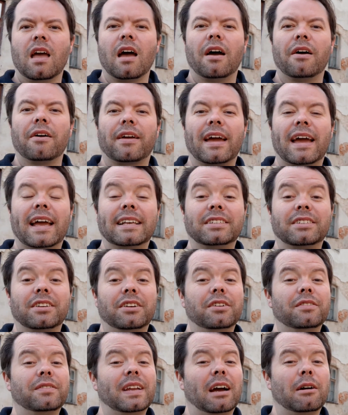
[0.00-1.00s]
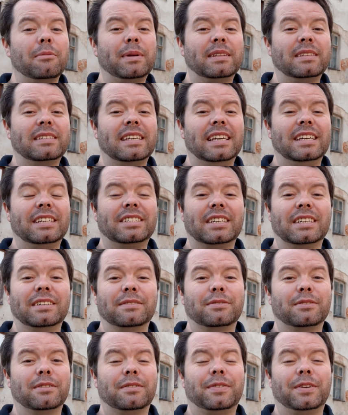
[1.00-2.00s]
Okay, so you've now been teaching
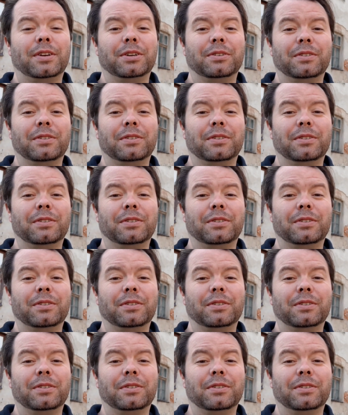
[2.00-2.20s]
for a few